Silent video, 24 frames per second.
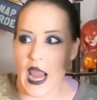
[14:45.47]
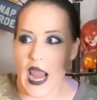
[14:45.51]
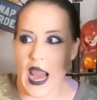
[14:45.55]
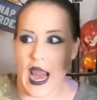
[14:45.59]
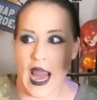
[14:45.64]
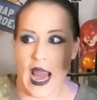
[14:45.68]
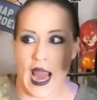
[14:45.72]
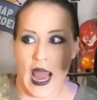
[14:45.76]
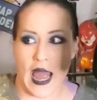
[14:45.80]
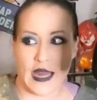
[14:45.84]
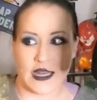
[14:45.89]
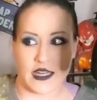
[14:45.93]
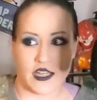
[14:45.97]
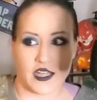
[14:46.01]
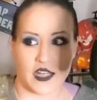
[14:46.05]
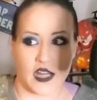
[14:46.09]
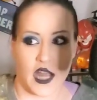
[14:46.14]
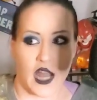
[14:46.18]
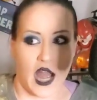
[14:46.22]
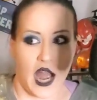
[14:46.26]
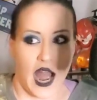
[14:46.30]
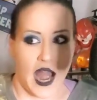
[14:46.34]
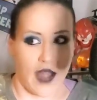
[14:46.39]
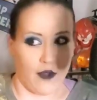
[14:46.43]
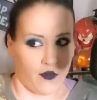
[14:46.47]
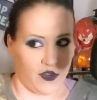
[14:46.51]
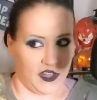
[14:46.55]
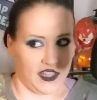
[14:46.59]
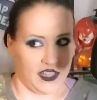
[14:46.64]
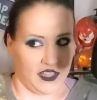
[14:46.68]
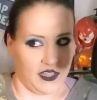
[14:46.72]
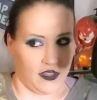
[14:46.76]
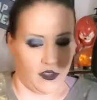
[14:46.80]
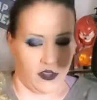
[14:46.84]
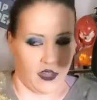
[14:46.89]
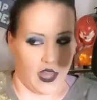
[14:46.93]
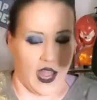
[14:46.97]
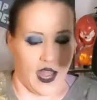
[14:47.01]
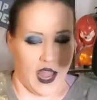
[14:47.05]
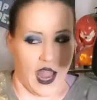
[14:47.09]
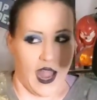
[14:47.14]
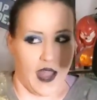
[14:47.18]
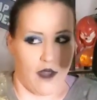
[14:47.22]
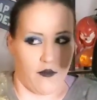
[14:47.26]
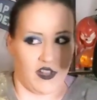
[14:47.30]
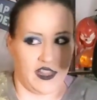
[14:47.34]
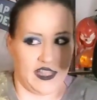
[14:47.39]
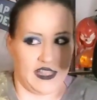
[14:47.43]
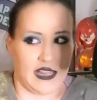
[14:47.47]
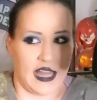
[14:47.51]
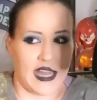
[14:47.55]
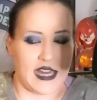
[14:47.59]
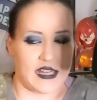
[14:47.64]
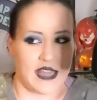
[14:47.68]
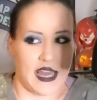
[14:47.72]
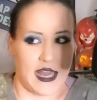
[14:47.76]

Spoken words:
And I really like